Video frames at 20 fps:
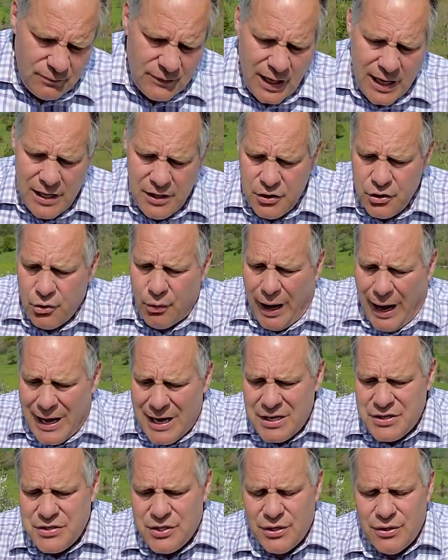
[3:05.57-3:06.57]
And
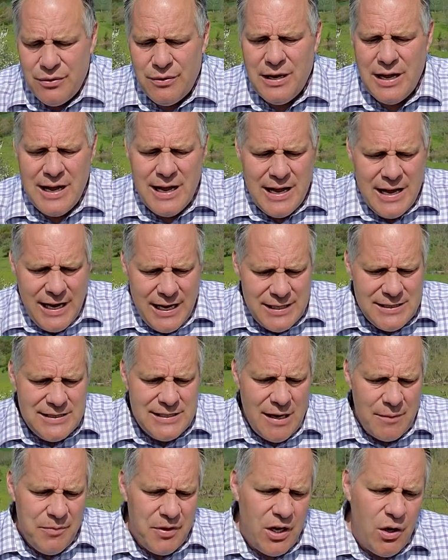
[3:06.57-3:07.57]
gratitude is
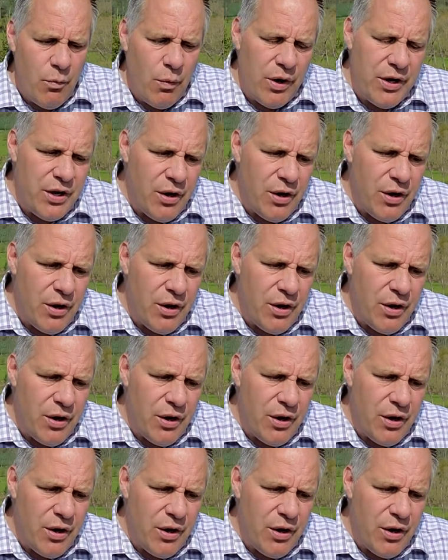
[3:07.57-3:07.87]
something where